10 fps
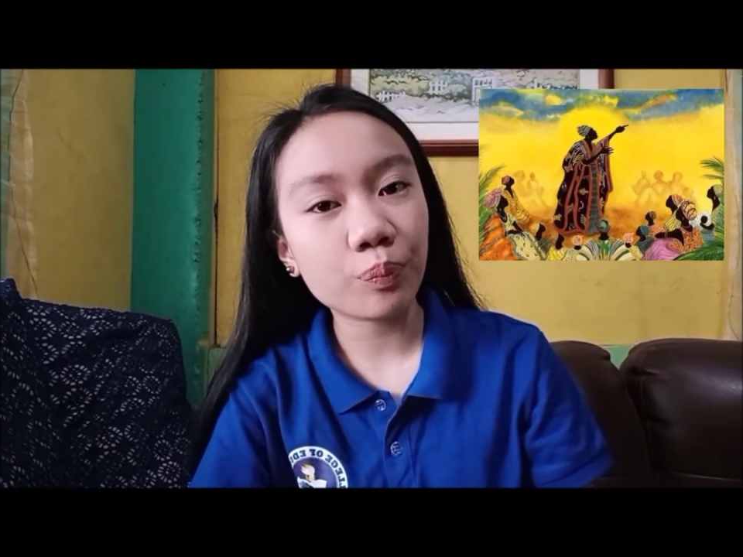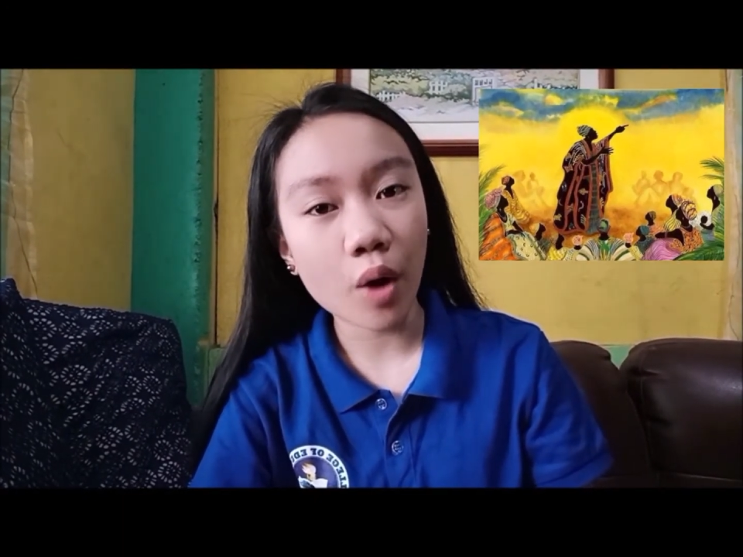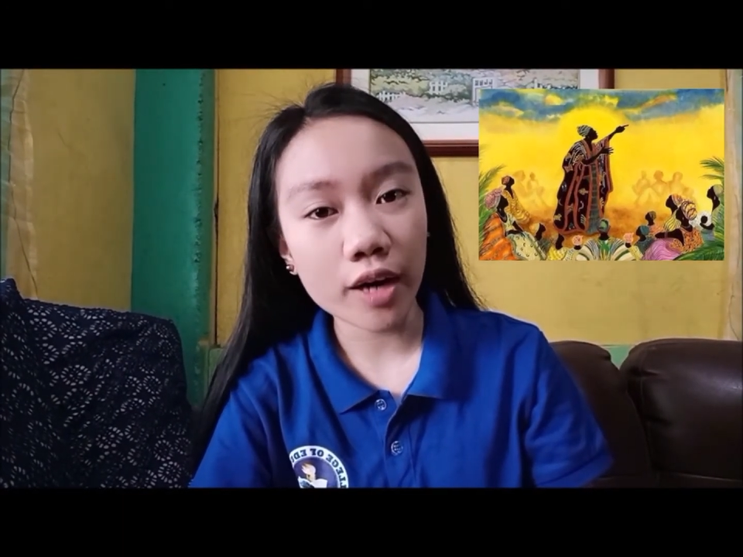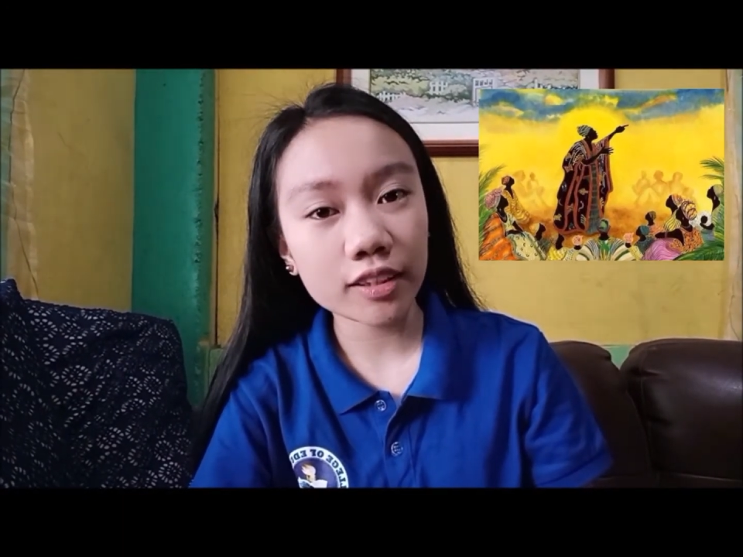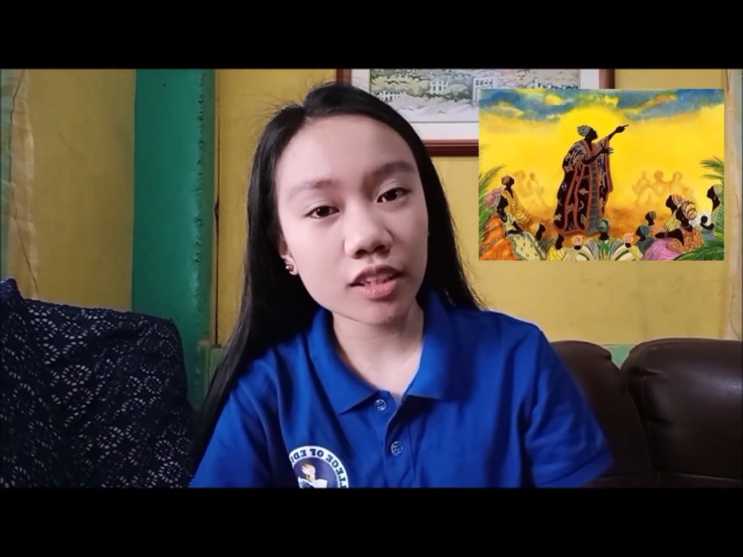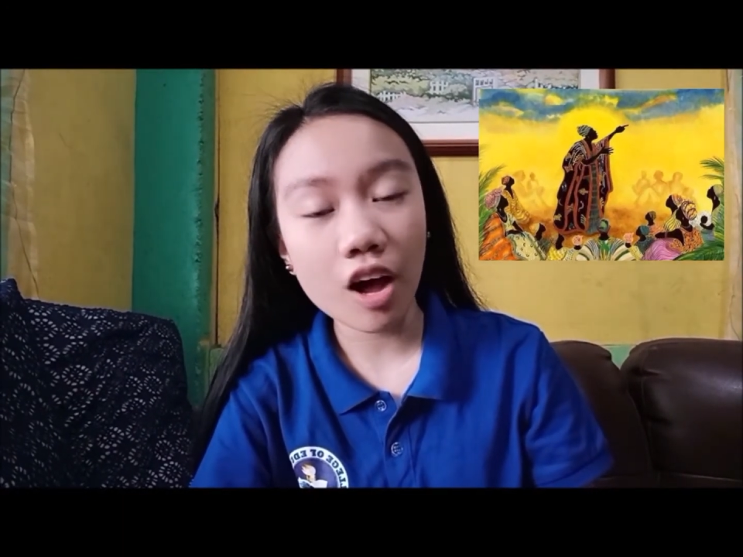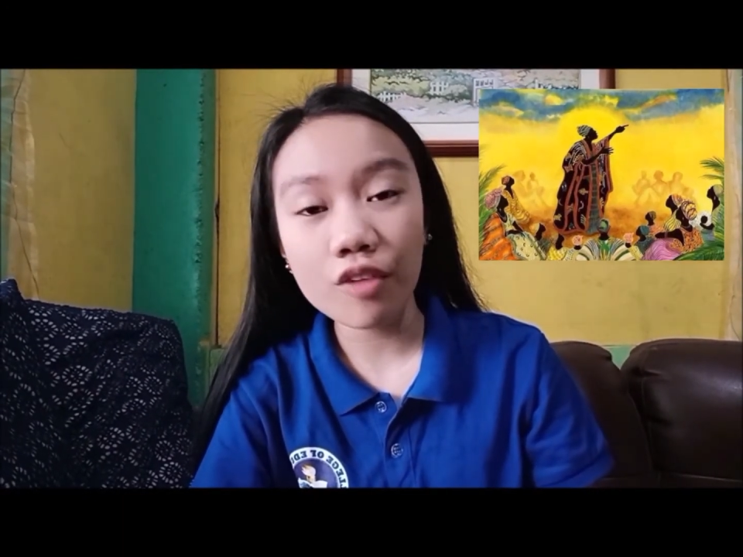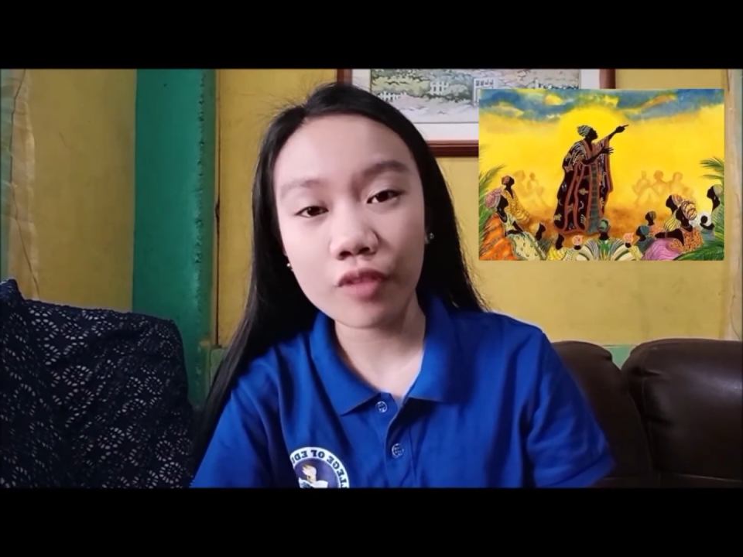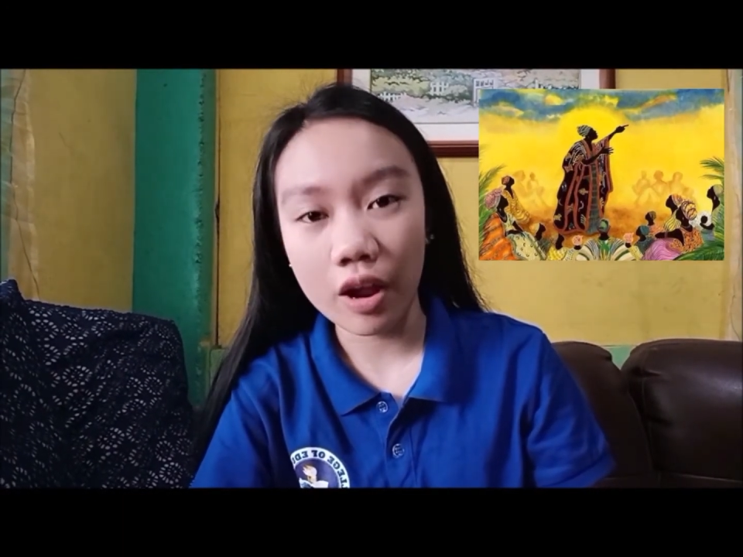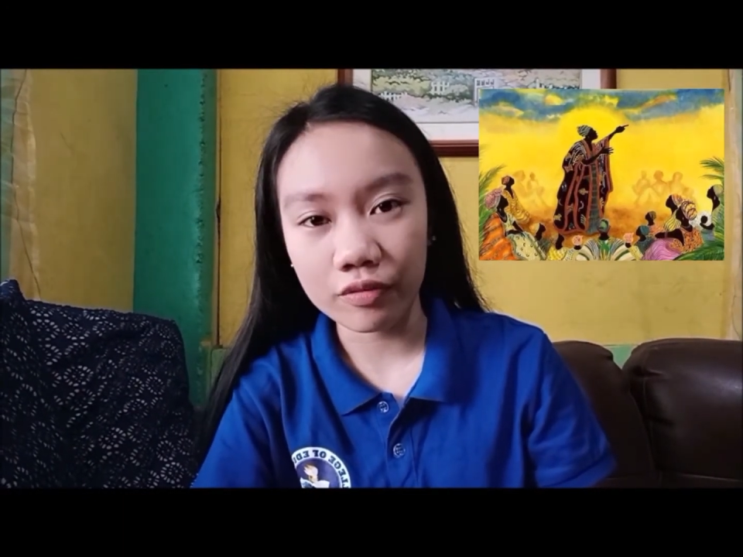part of
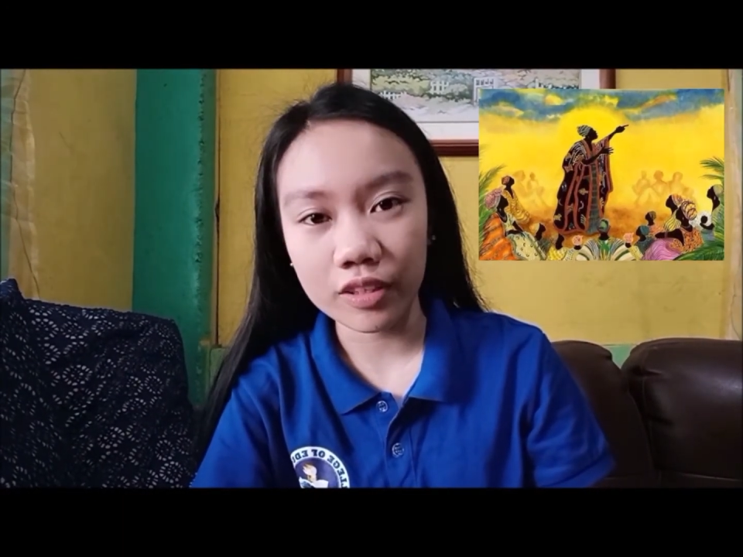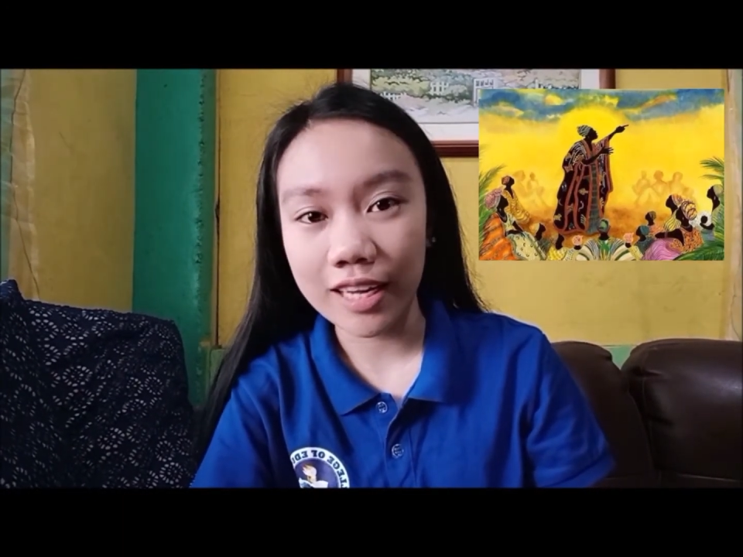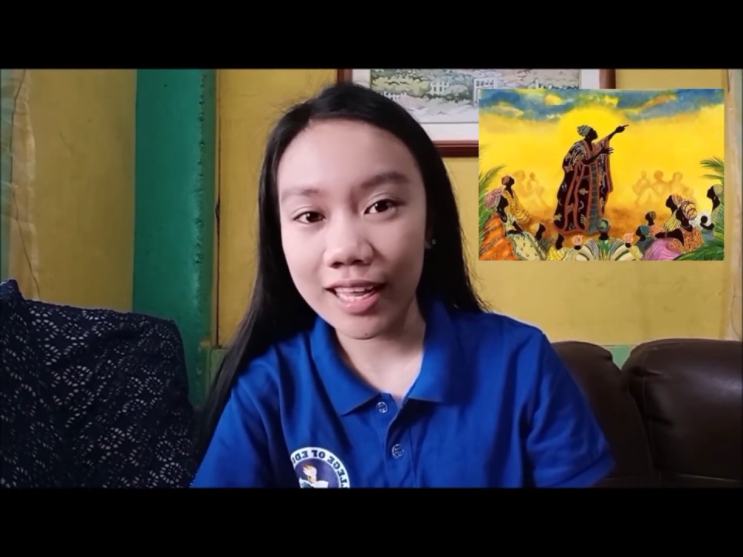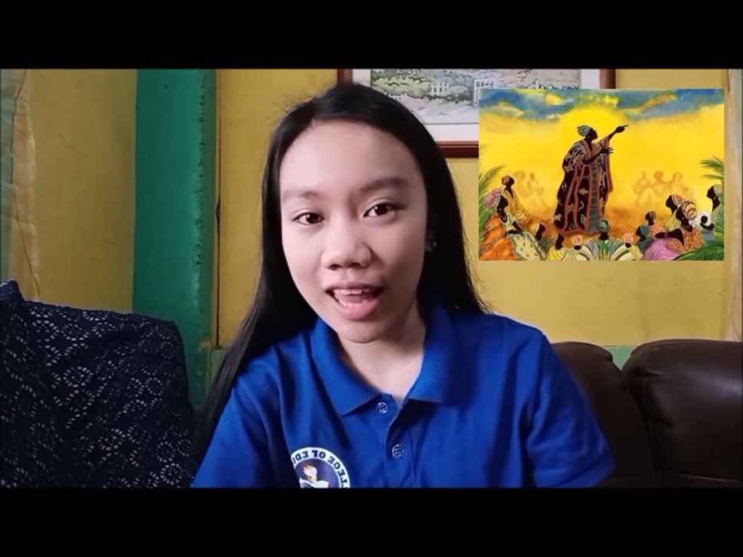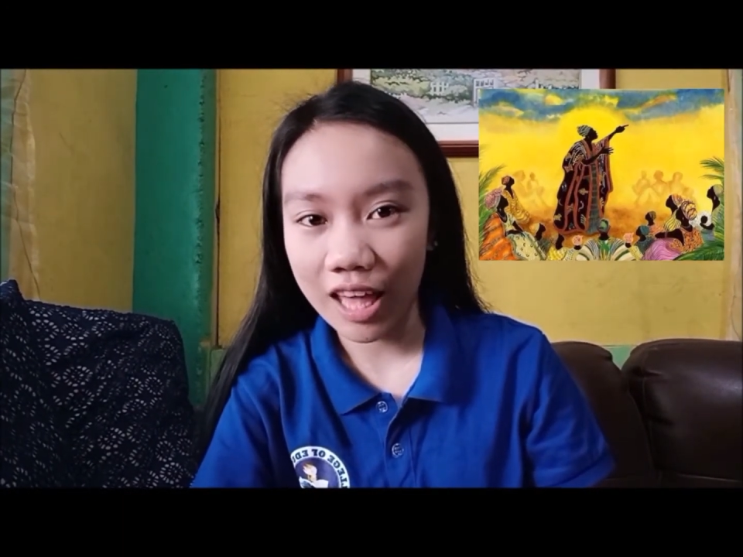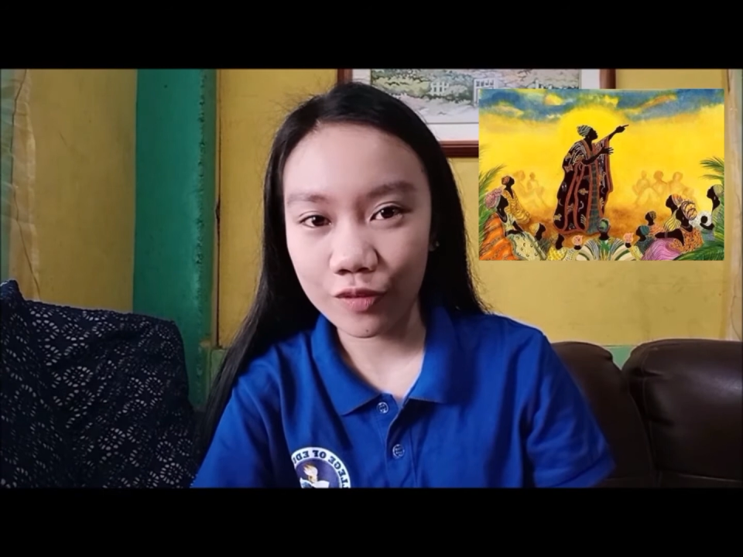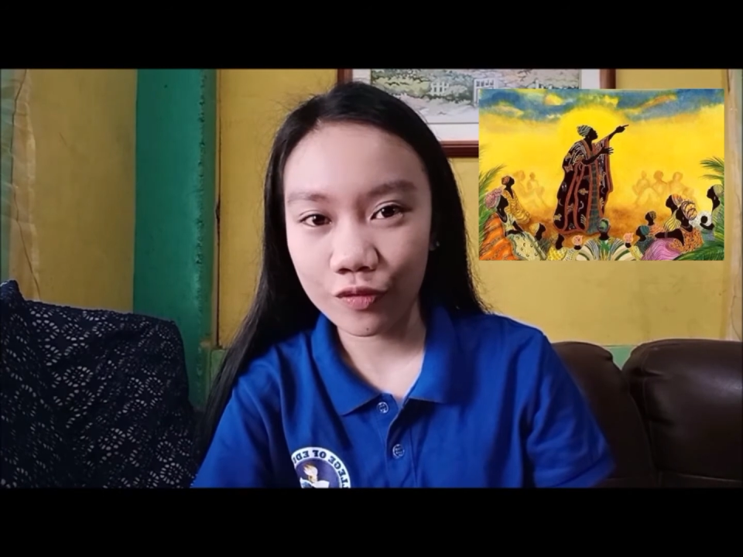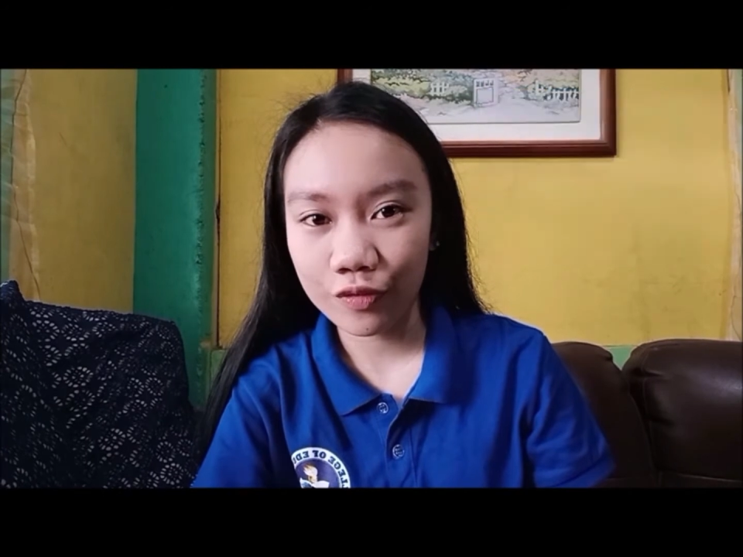everyday life.